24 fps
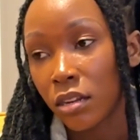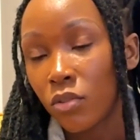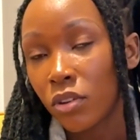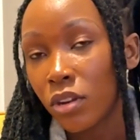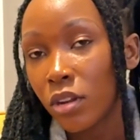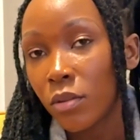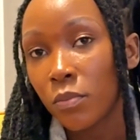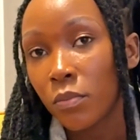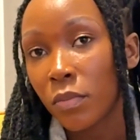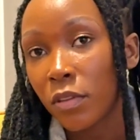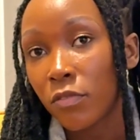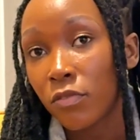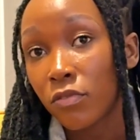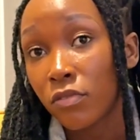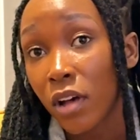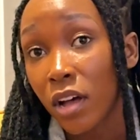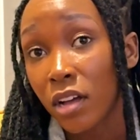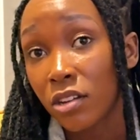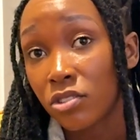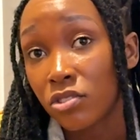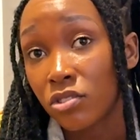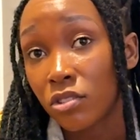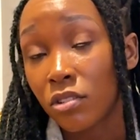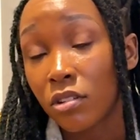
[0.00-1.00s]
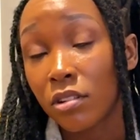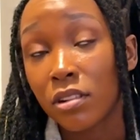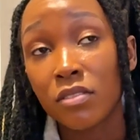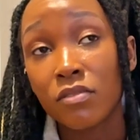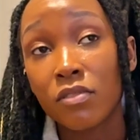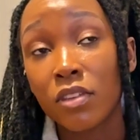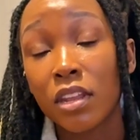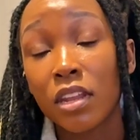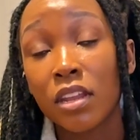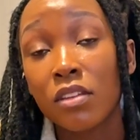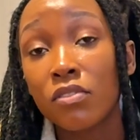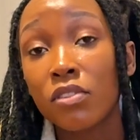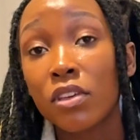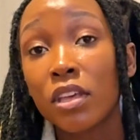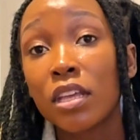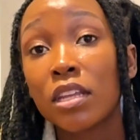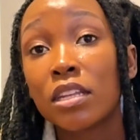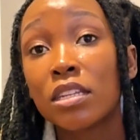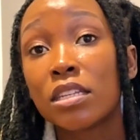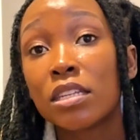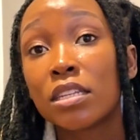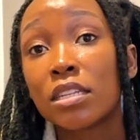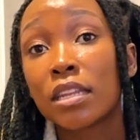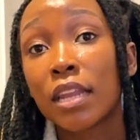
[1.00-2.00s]
couldn't be functional. Even if
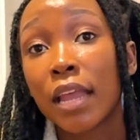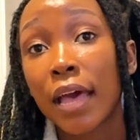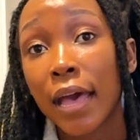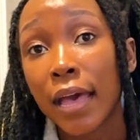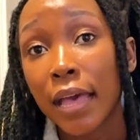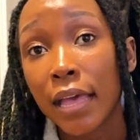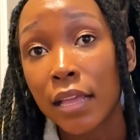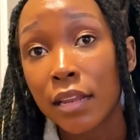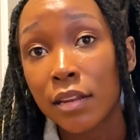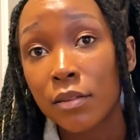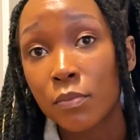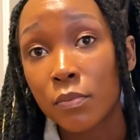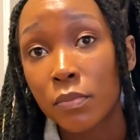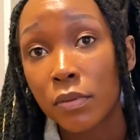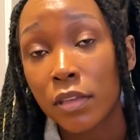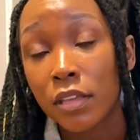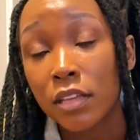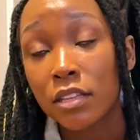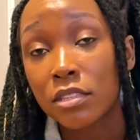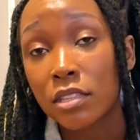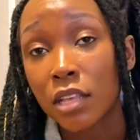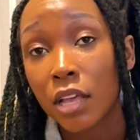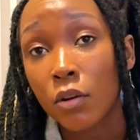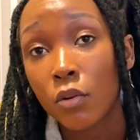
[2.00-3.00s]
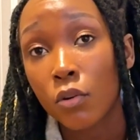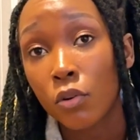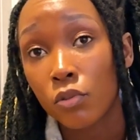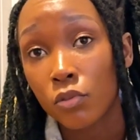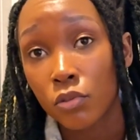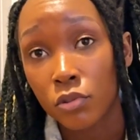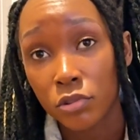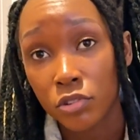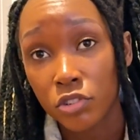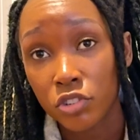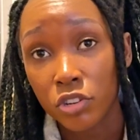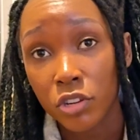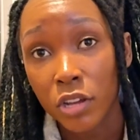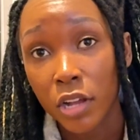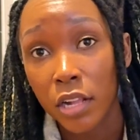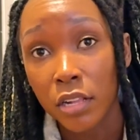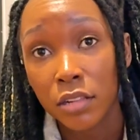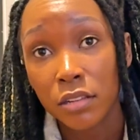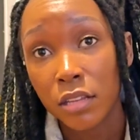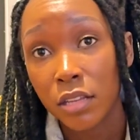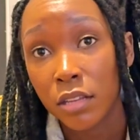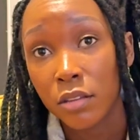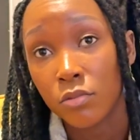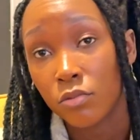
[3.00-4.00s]
he denied being
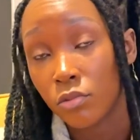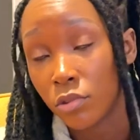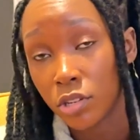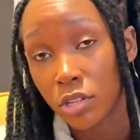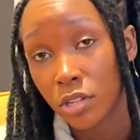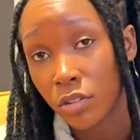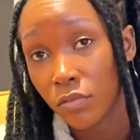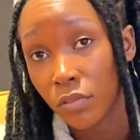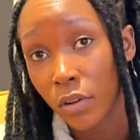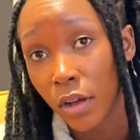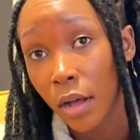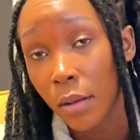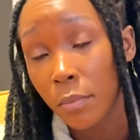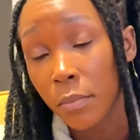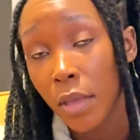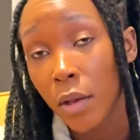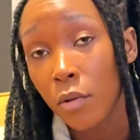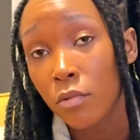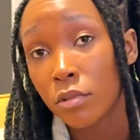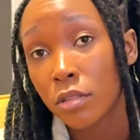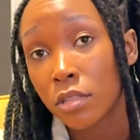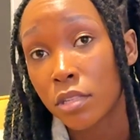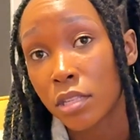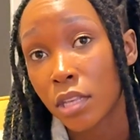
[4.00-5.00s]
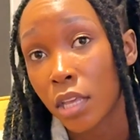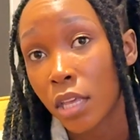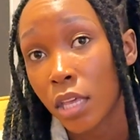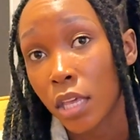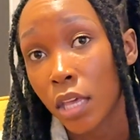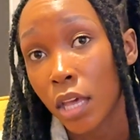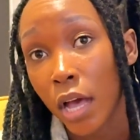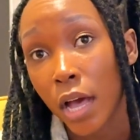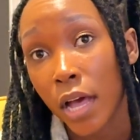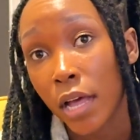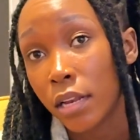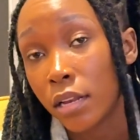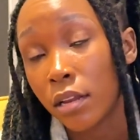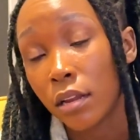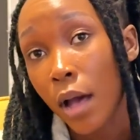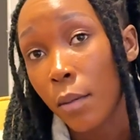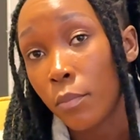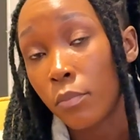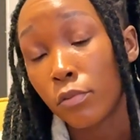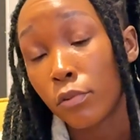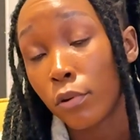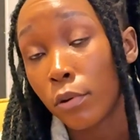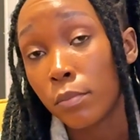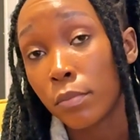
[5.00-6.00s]
psychologically whatever, I mean, I would say he had a
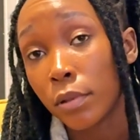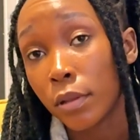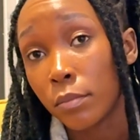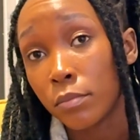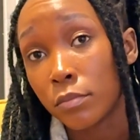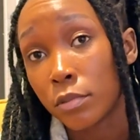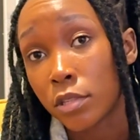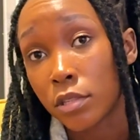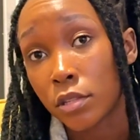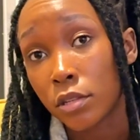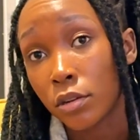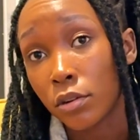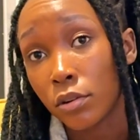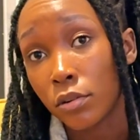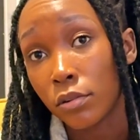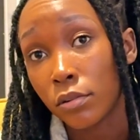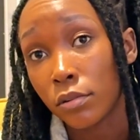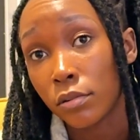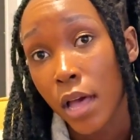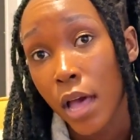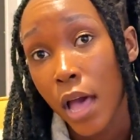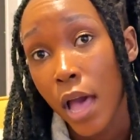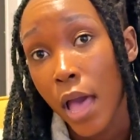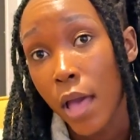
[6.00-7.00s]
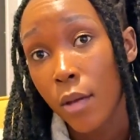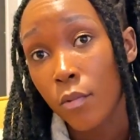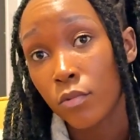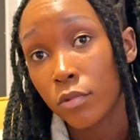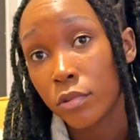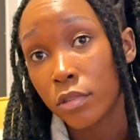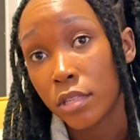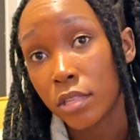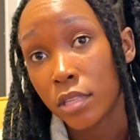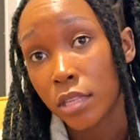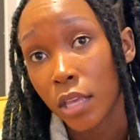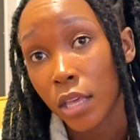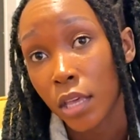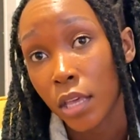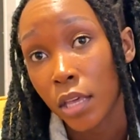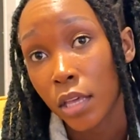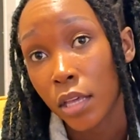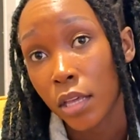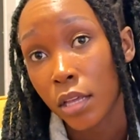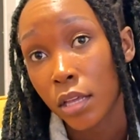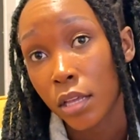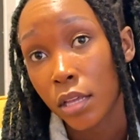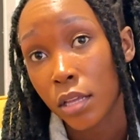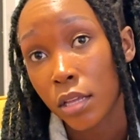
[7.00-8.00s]
problem still. I would say. But
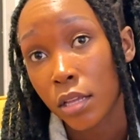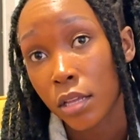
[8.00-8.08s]
would you